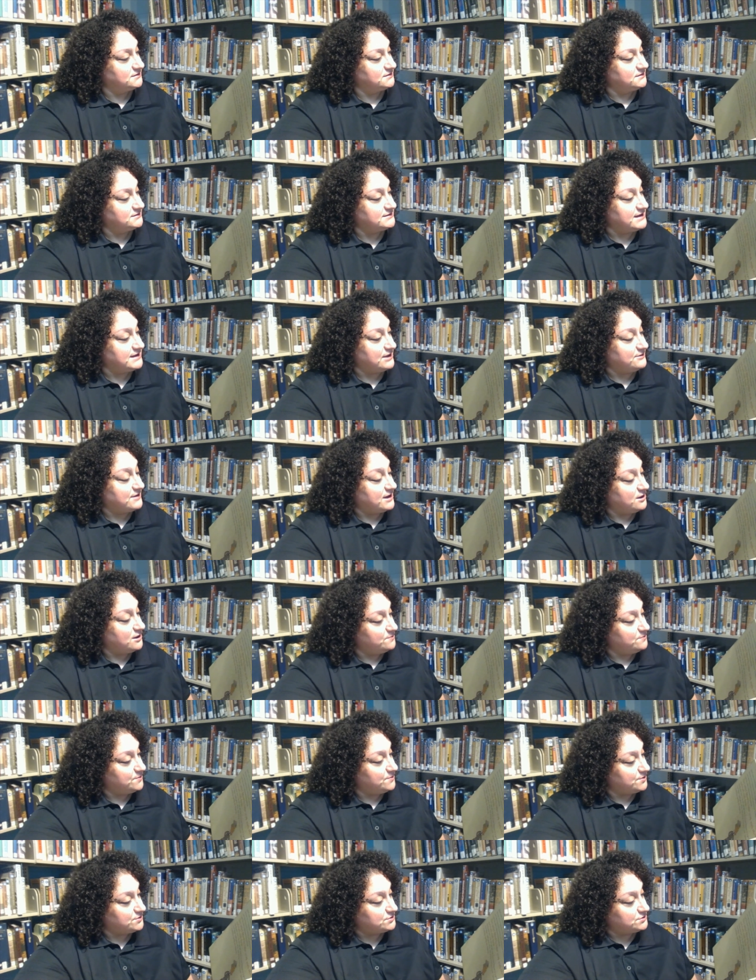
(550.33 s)
Now,
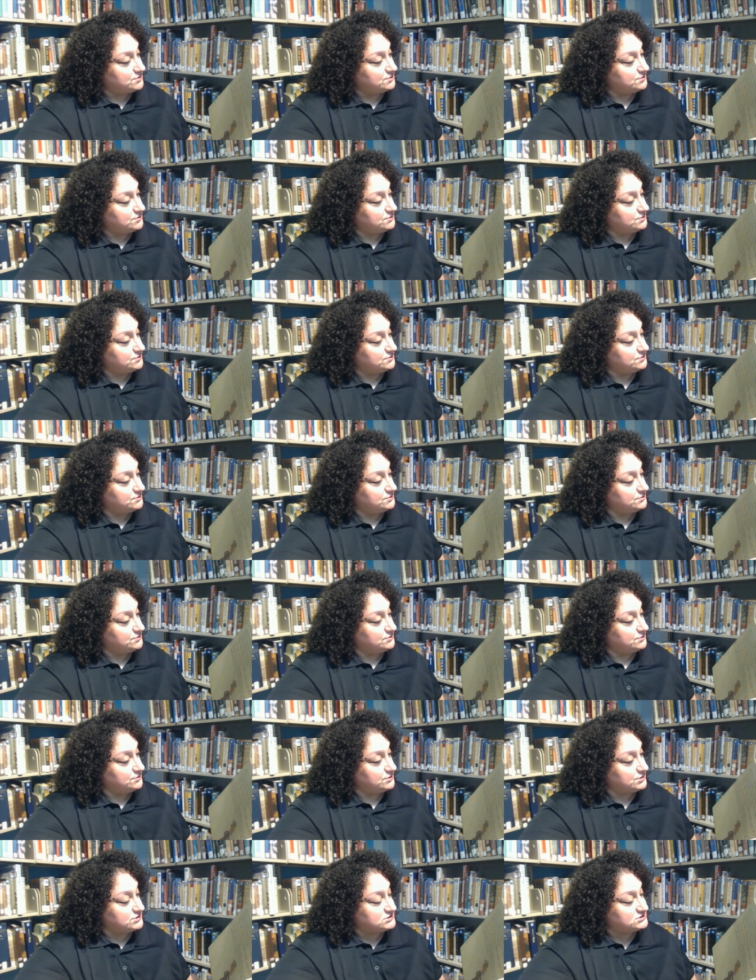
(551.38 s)
Albert
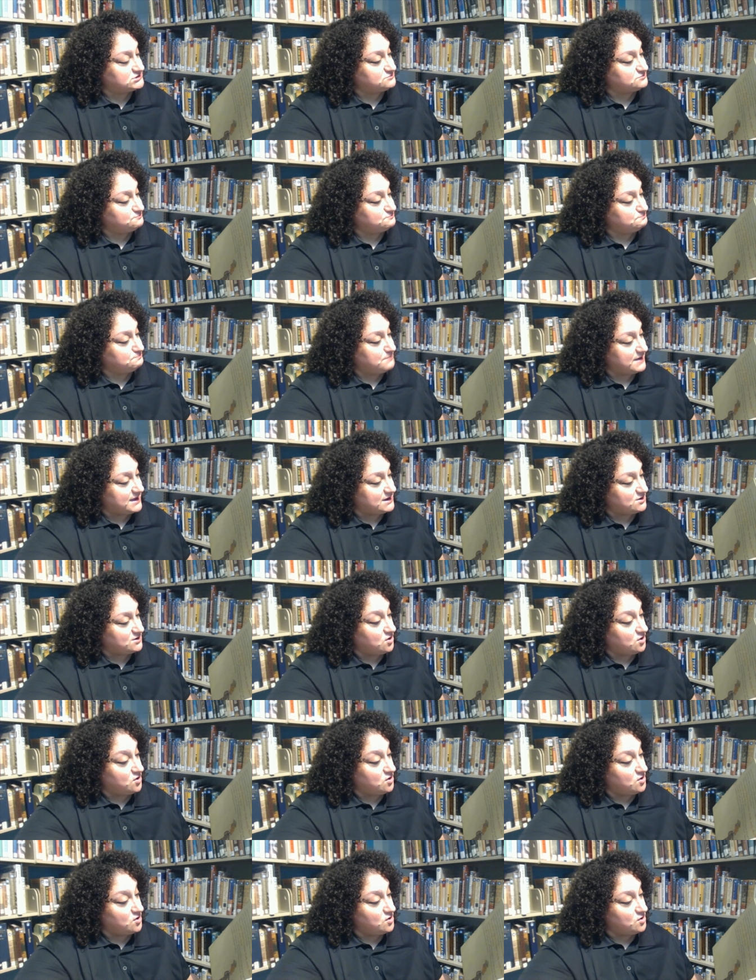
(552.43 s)
could spend
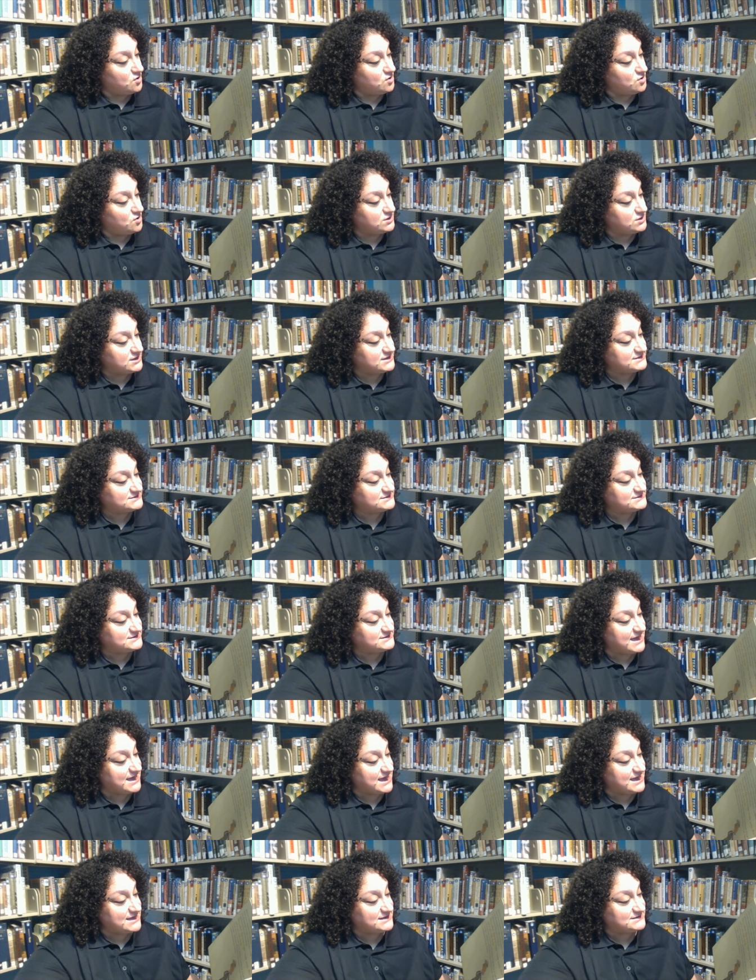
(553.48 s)
all his
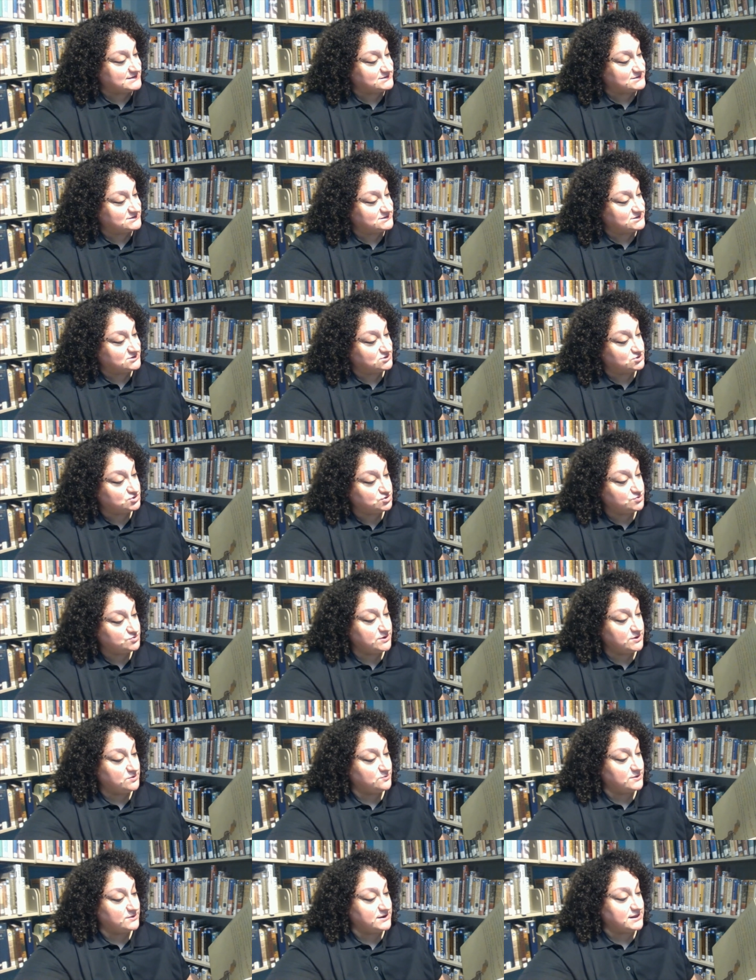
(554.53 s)
days
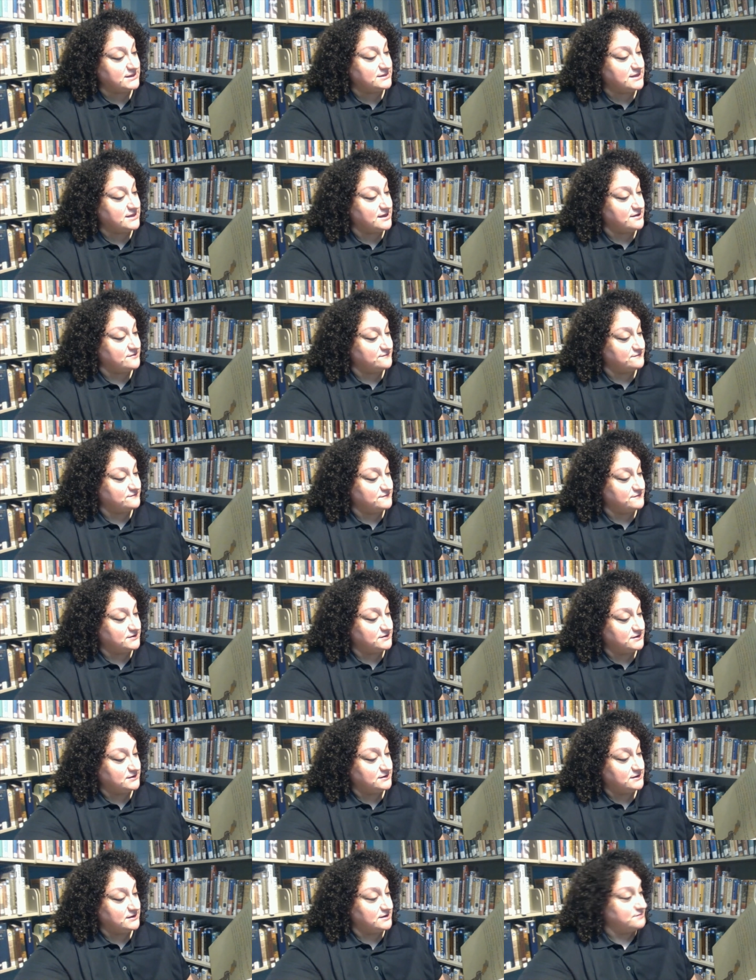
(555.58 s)
doing what he loved,
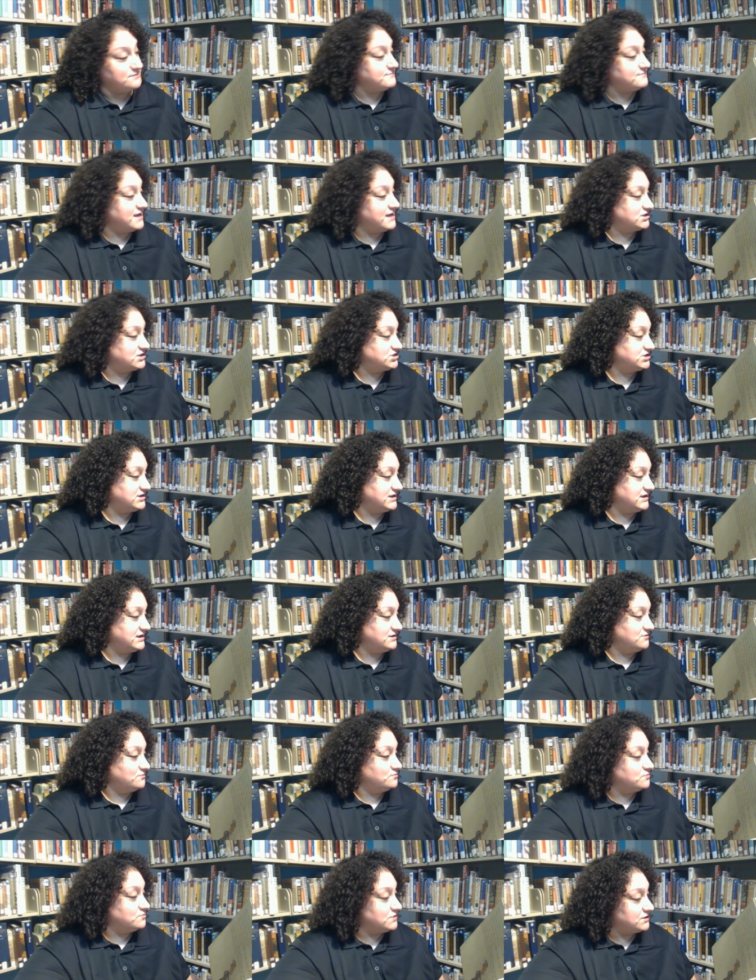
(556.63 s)
imagining,
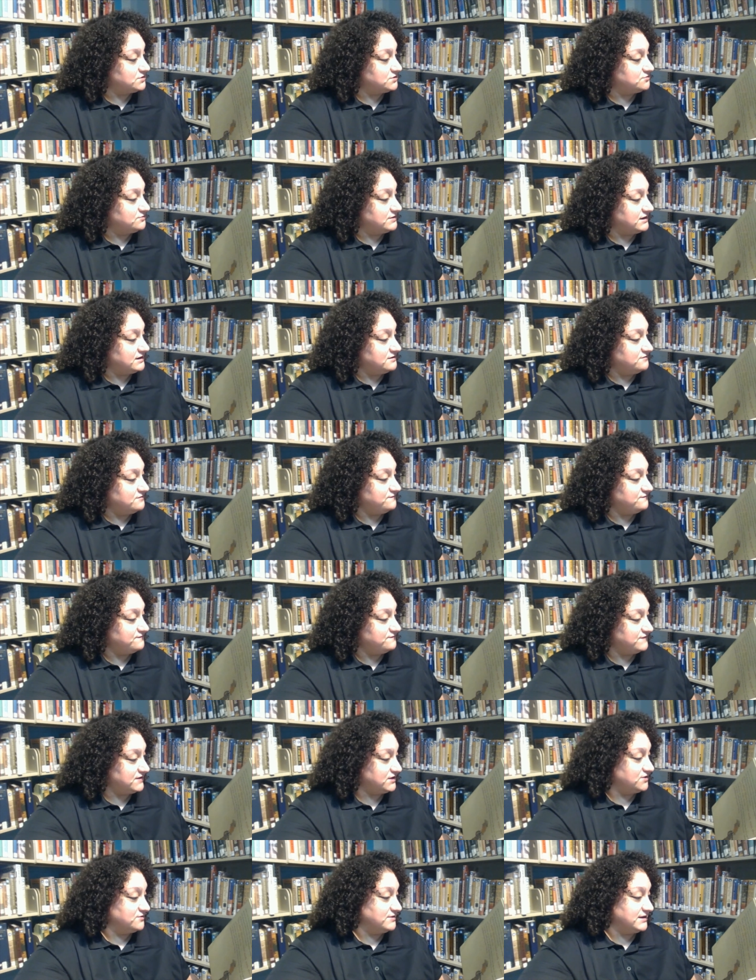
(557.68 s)
wondering,
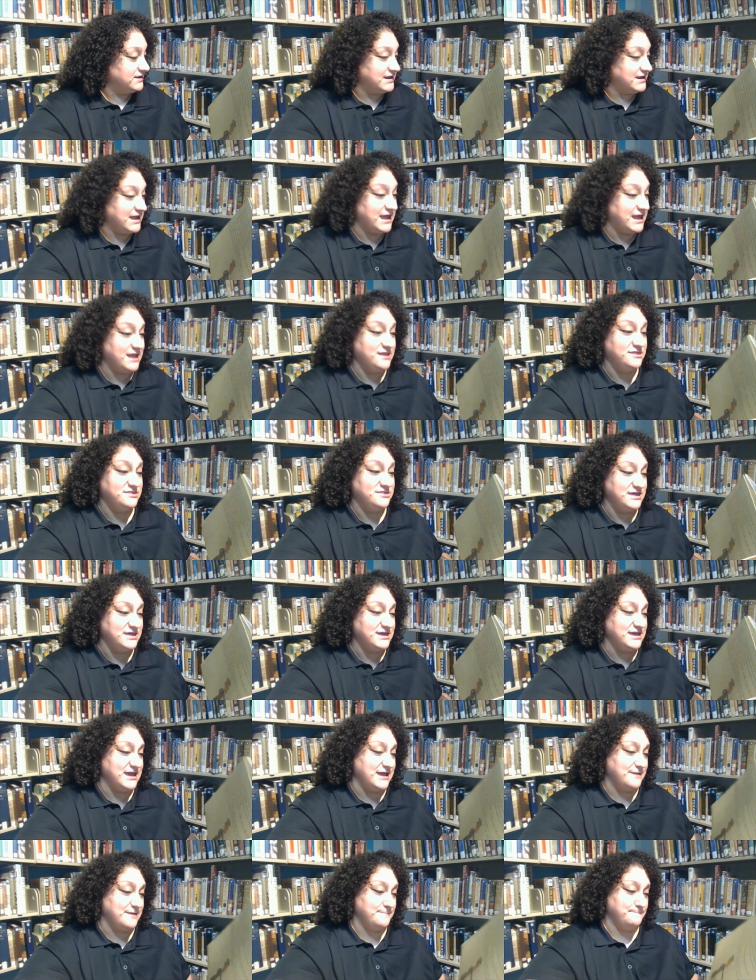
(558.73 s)
figuring, and
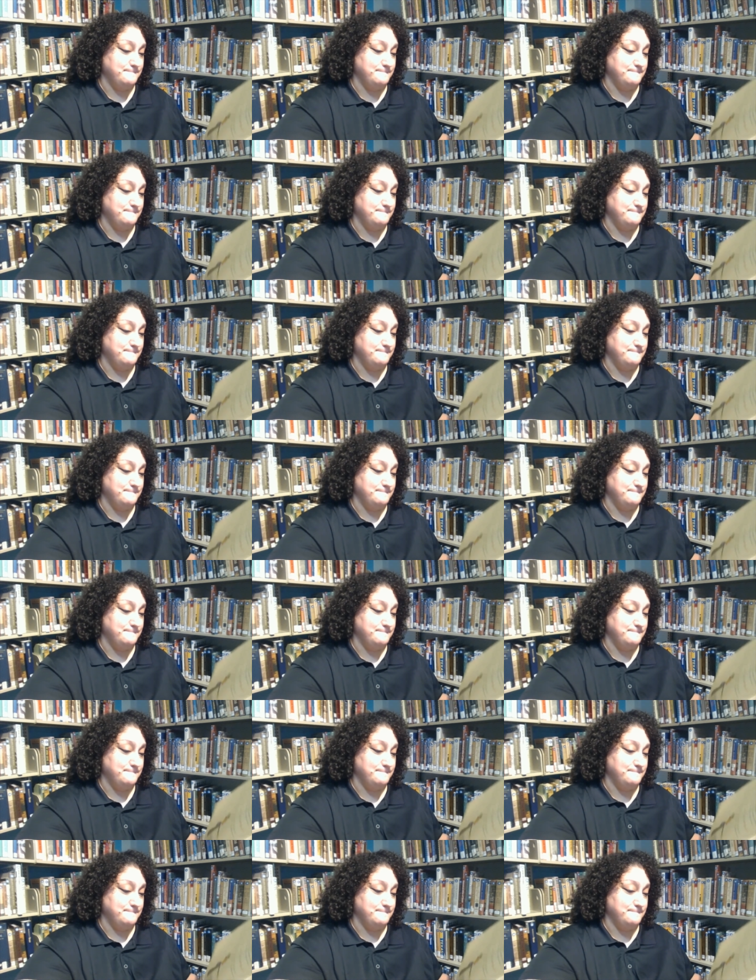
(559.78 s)
thinking.